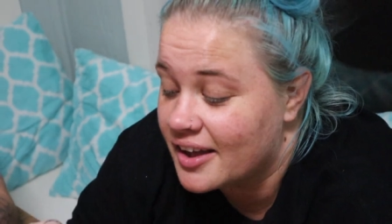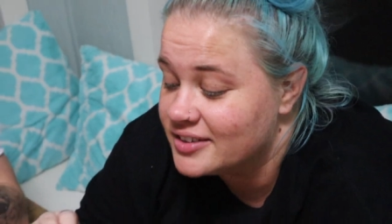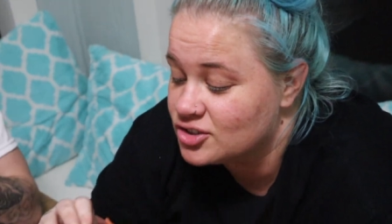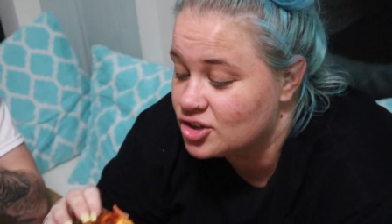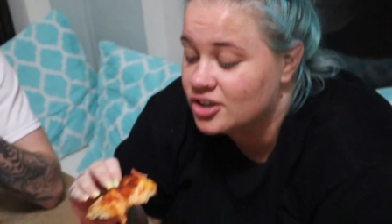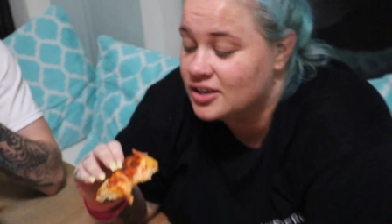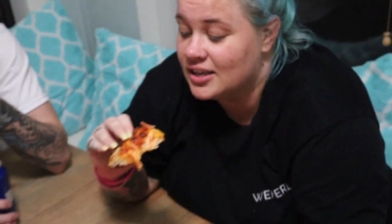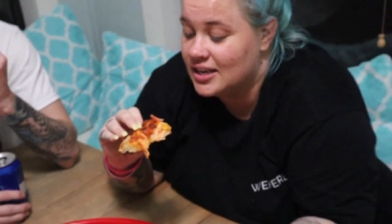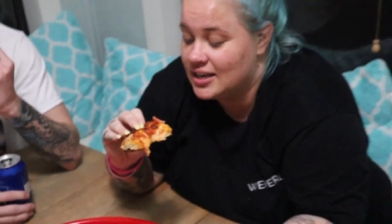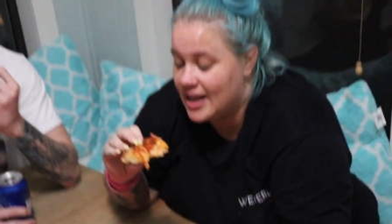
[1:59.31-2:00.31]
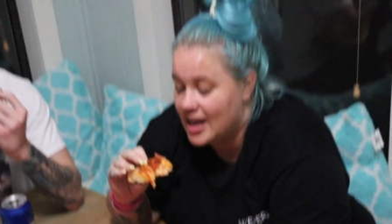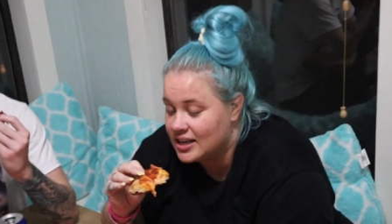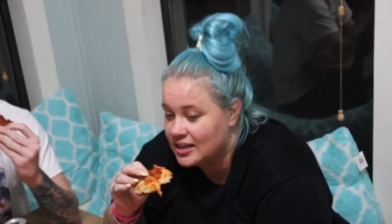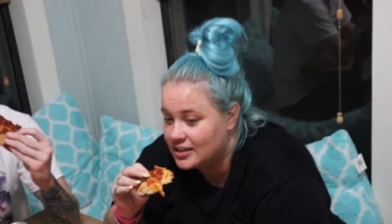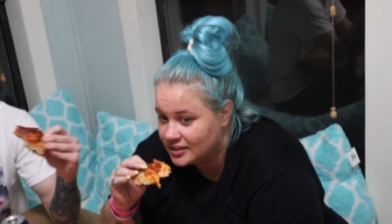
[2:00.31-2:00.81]
is good in
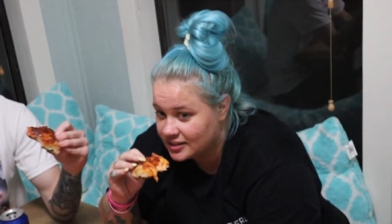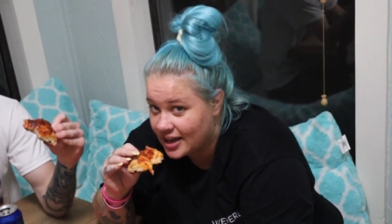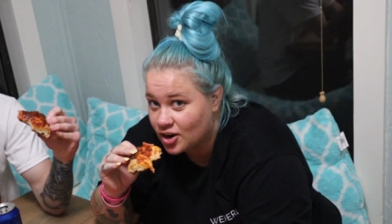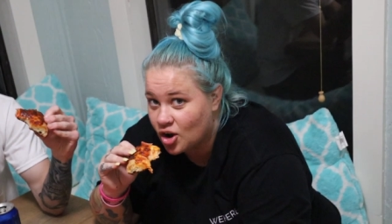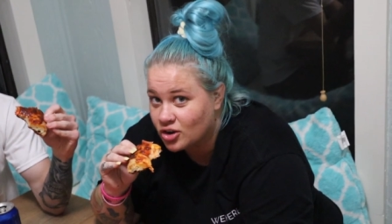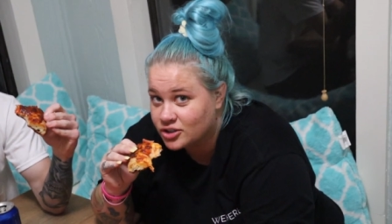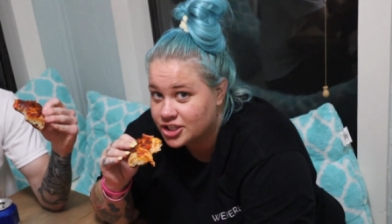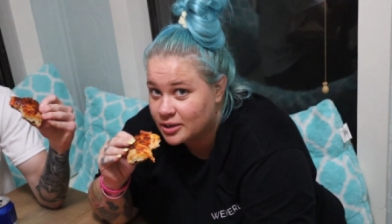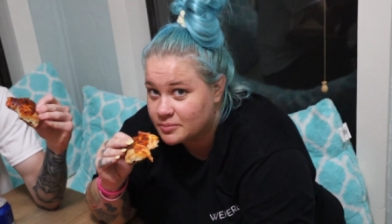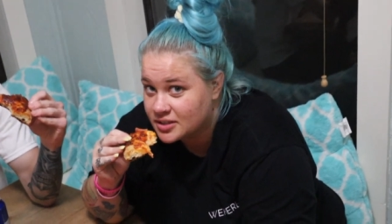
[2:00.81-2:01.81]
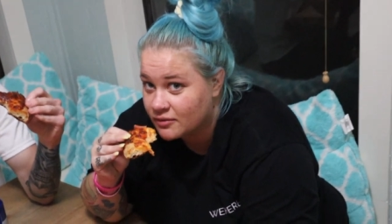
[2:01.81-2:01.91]
any and all shapes